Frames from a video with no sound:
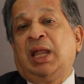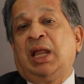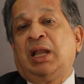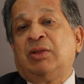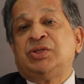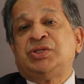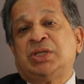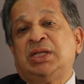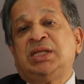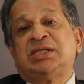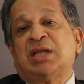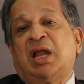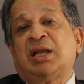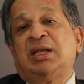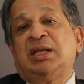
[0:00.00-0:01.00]
And our journey
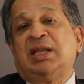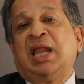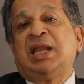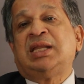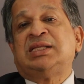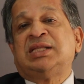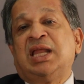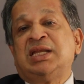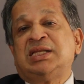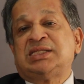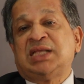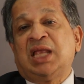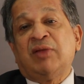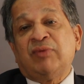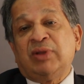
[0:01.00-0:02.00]
started in
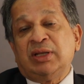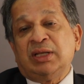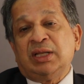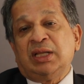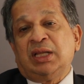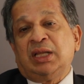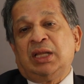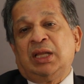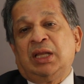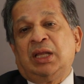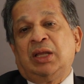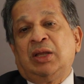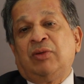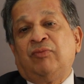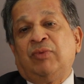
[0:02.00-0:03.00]
1997
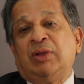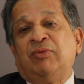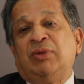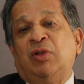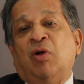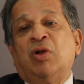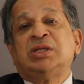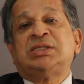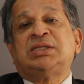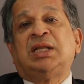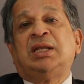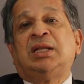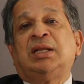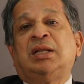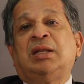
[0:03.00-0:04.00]
when we launched
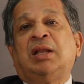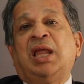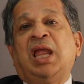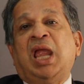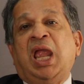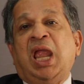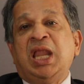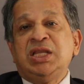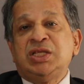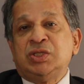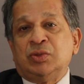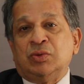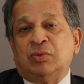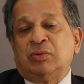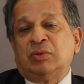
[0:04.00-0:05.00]
an
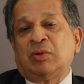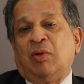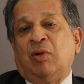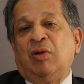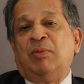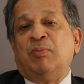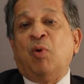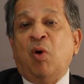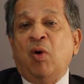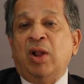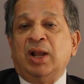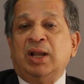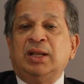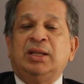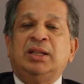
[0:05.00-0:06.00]
NGO called
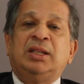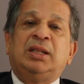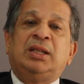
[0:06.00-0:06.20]
MOHAN,